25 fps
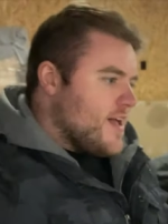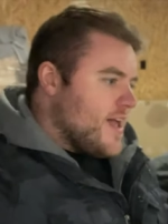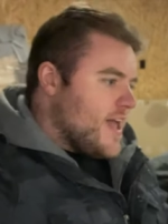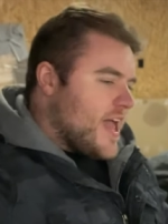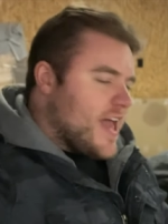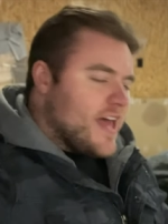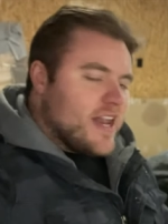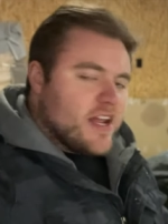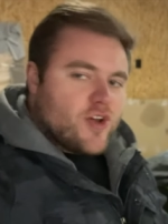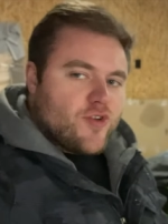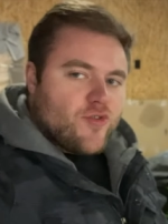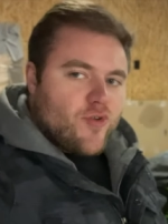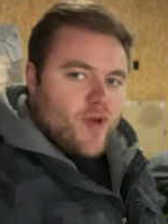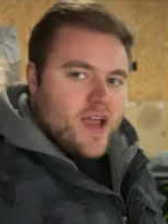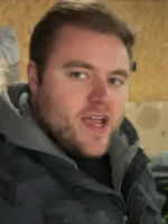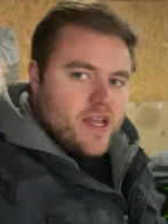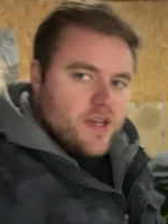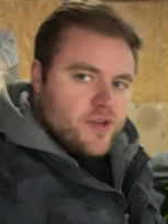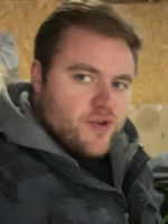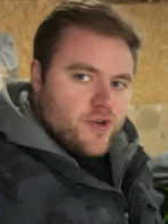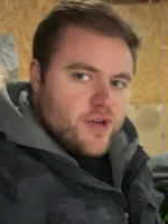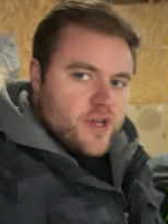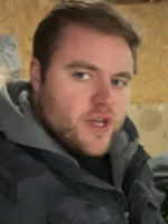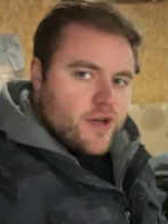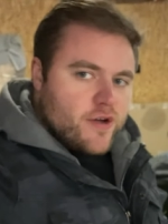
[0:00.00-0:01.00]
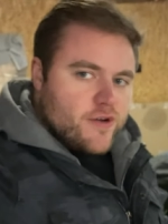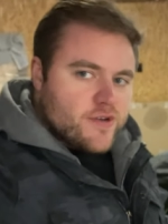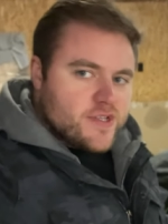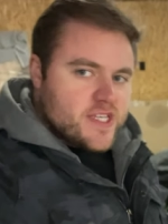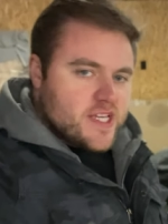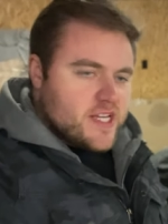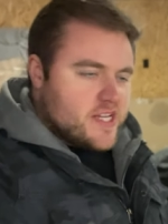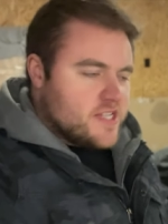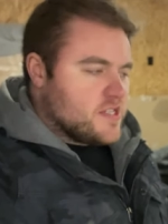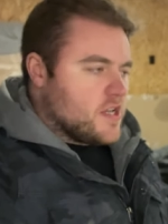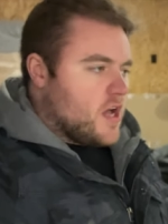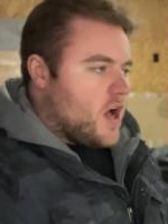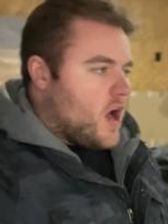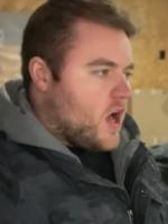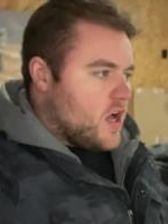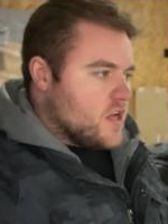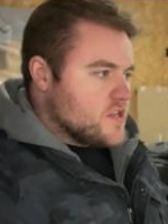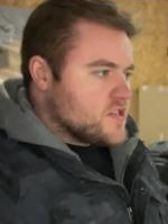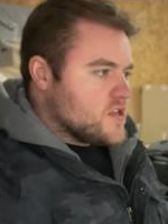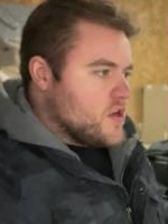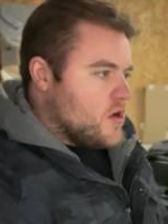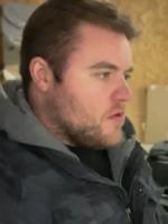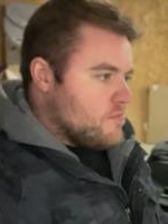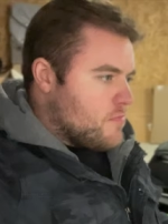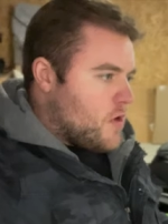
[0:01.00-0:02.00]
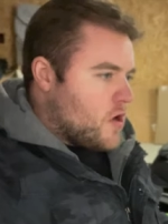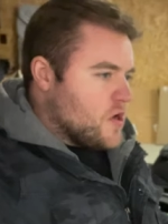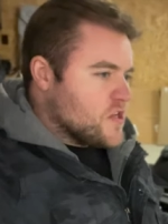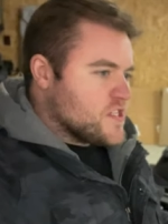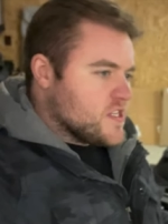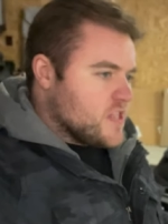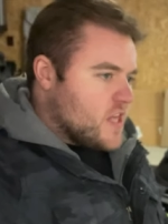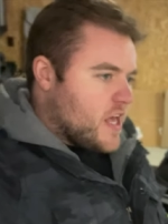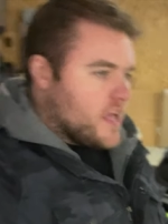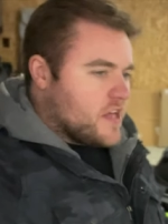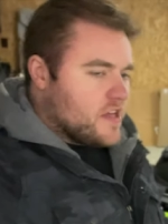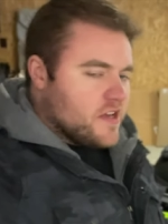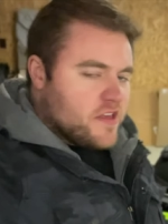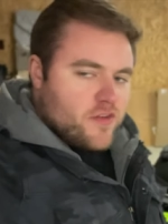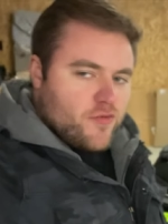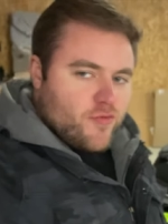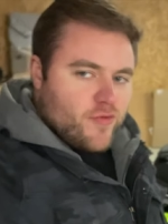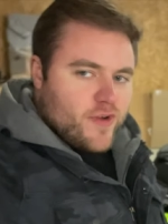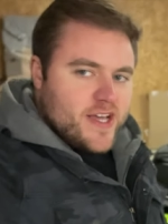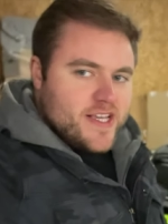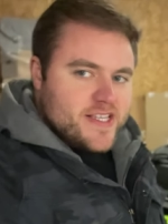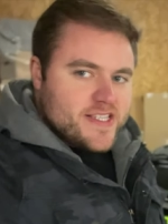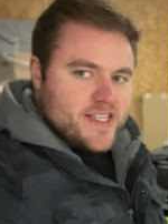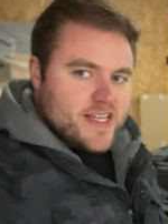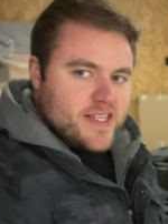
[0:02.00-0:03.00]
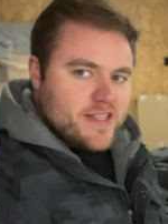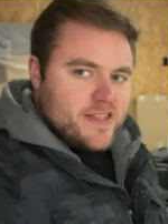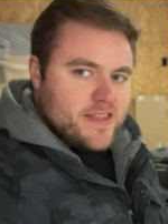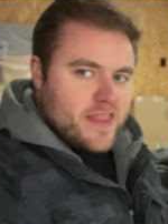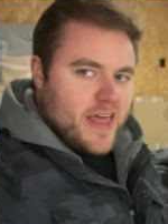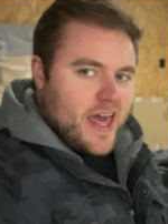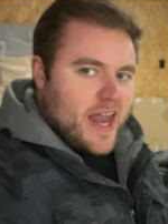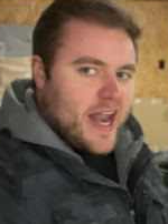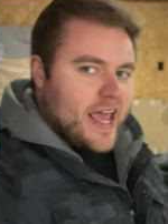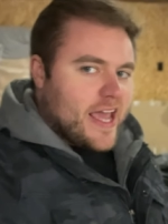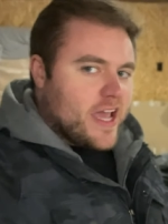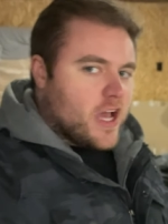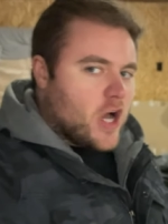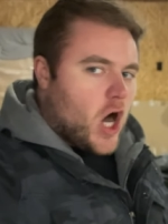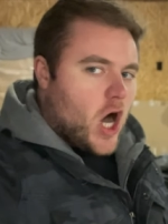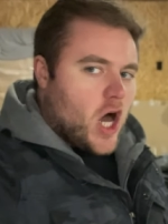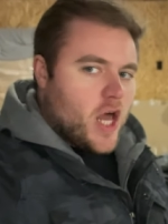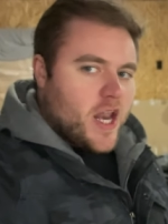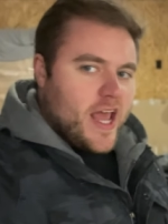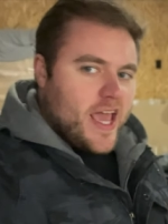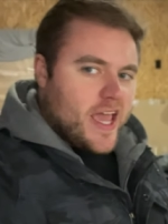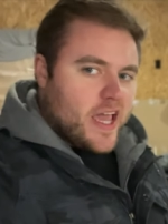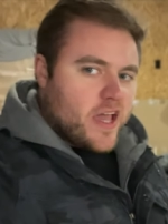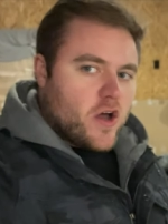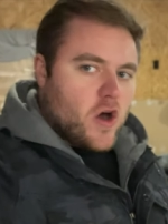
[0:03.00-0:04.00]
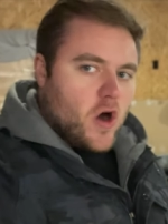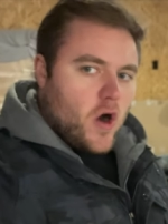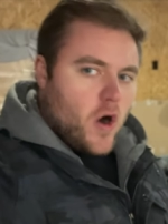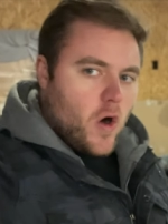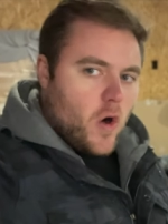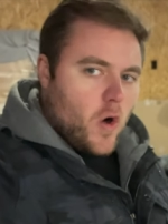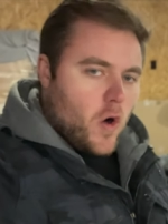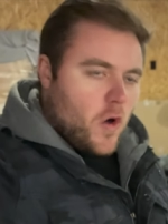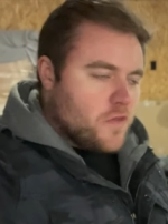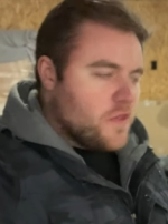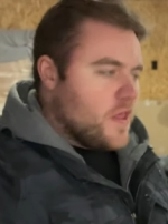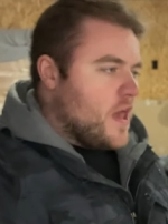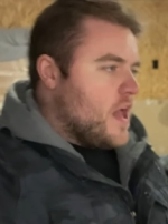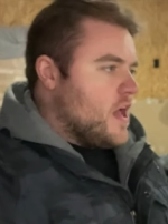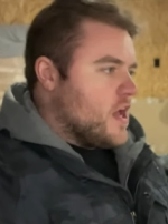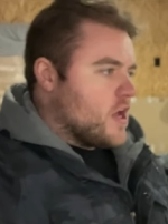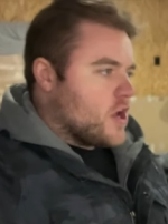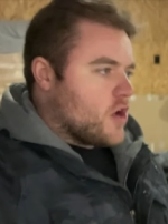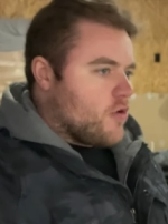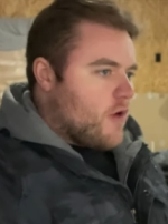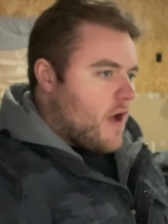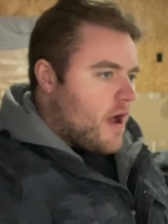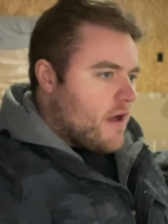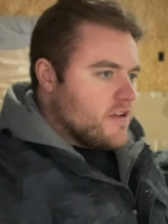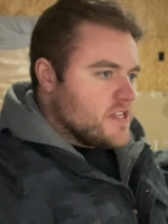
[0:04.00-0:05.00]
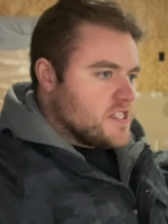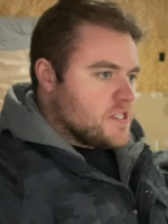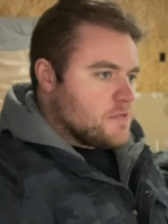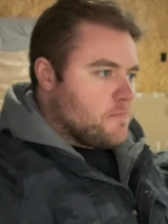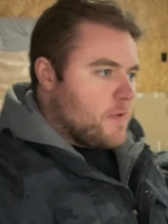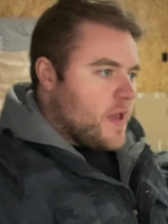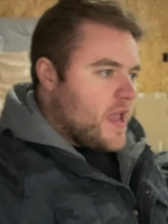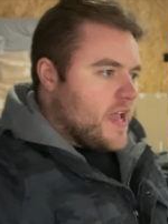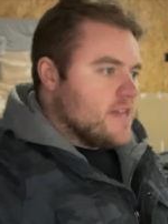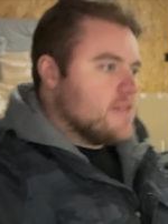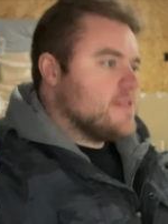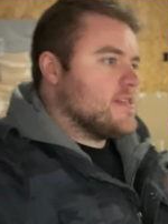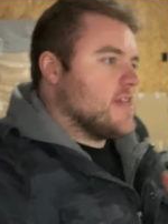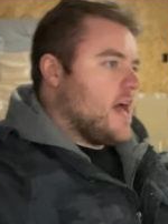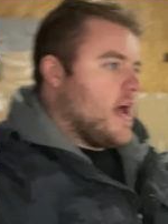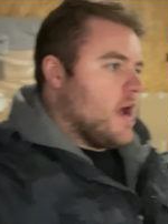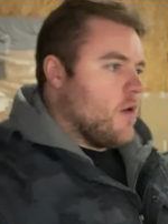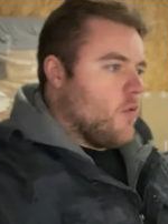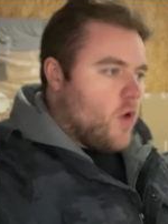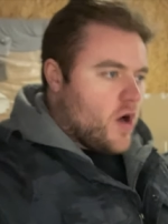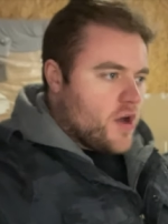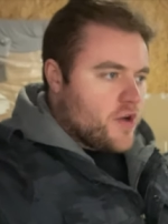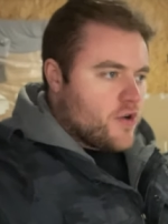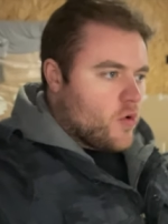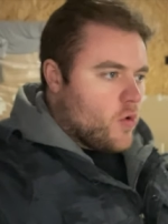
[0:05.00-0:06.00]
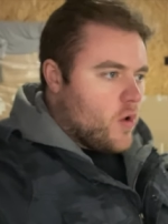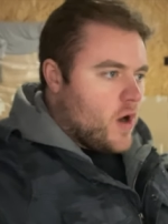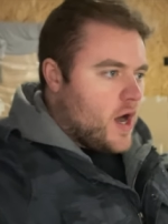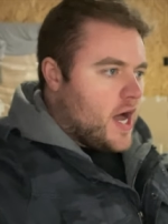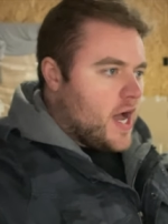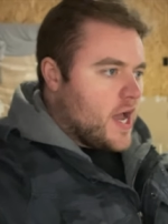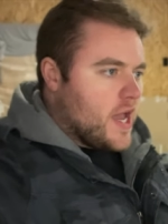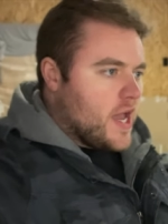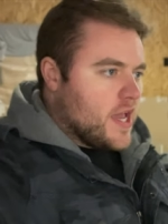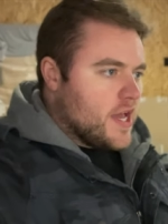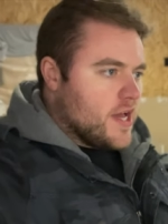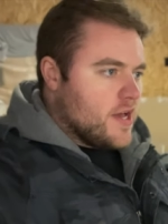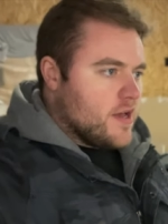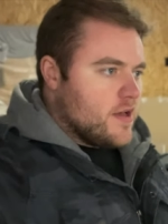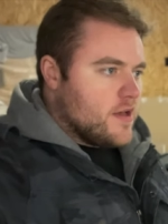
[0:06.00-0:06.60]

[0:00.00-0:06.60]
Had a great New Year's. It is also most likely the reason that I caught a cold. Crowded space, I wonder why.